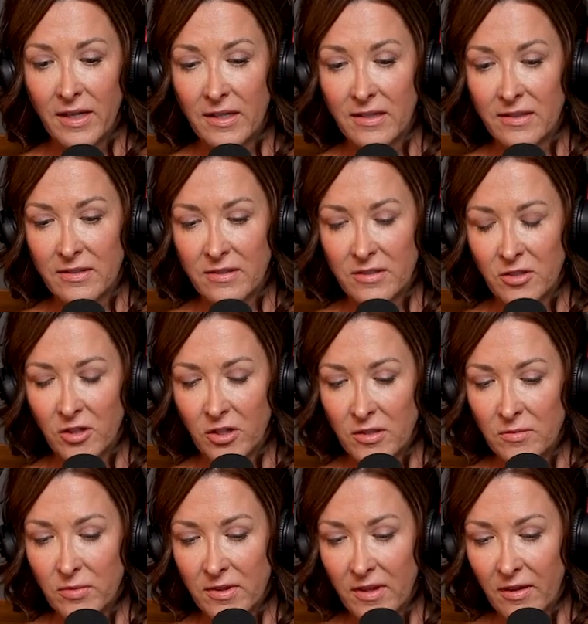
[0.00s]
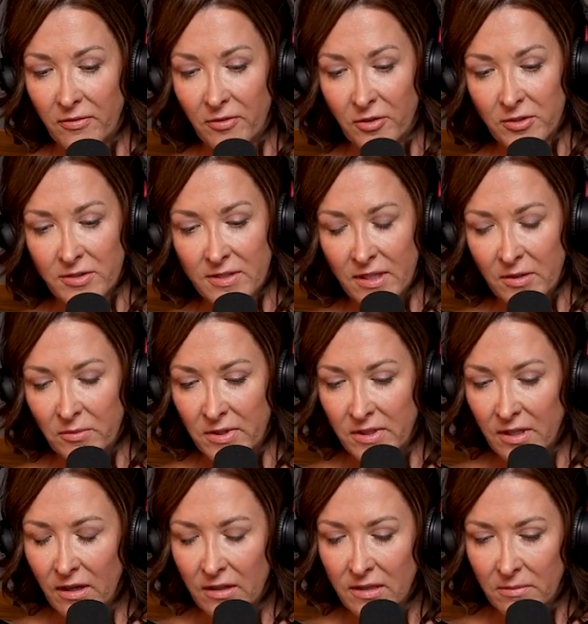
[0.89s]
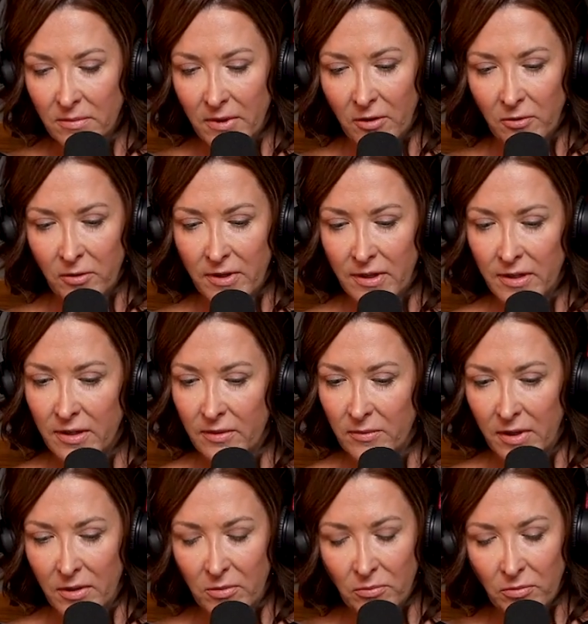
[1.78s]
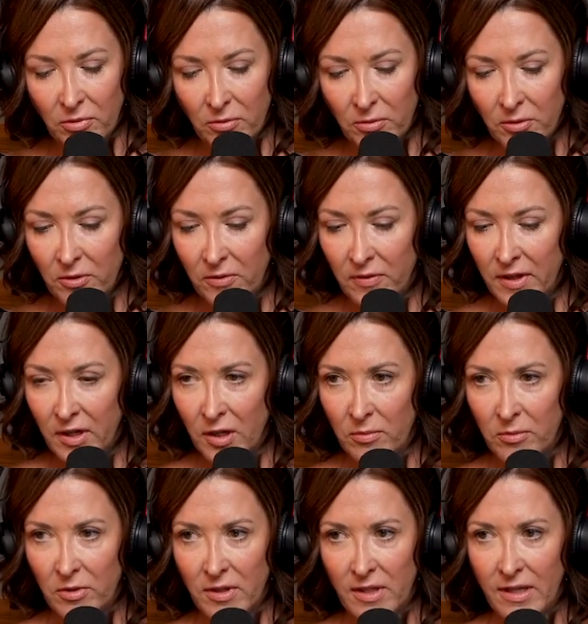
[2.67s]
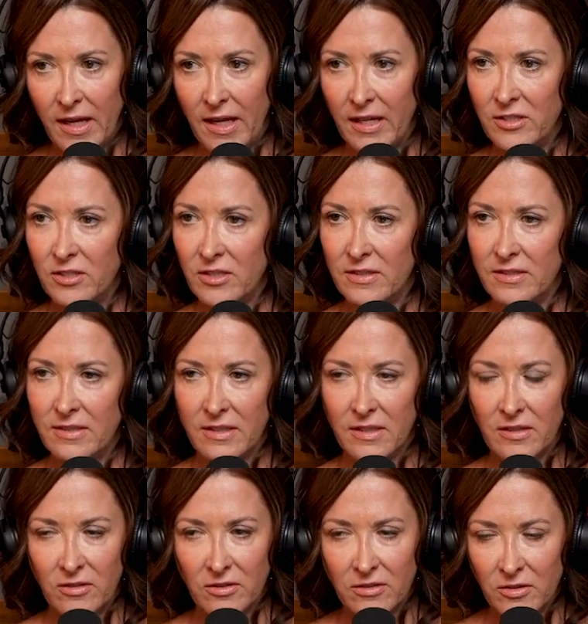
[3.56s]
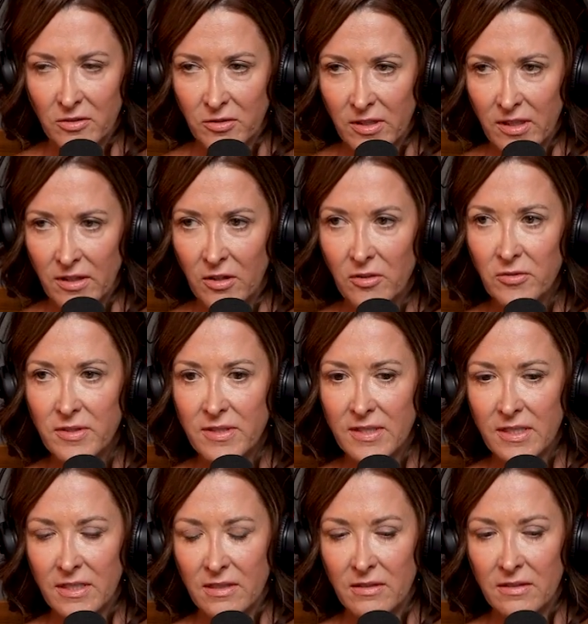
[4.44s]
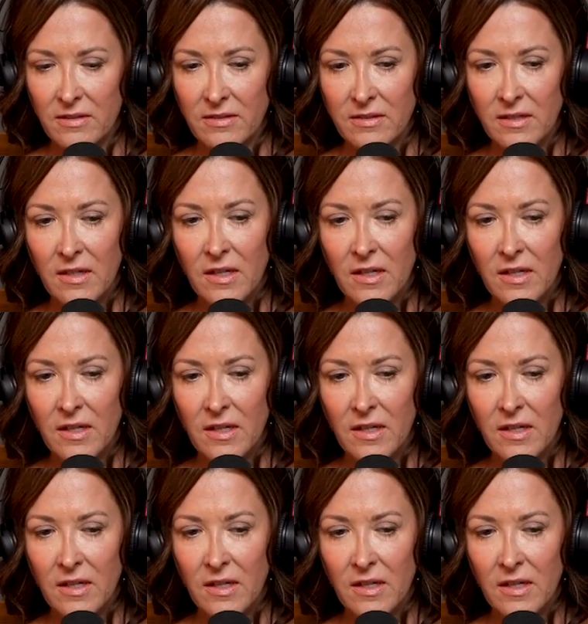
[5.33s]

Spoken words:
It starts with the first thing we talked about, improving communication skills, learning those skills.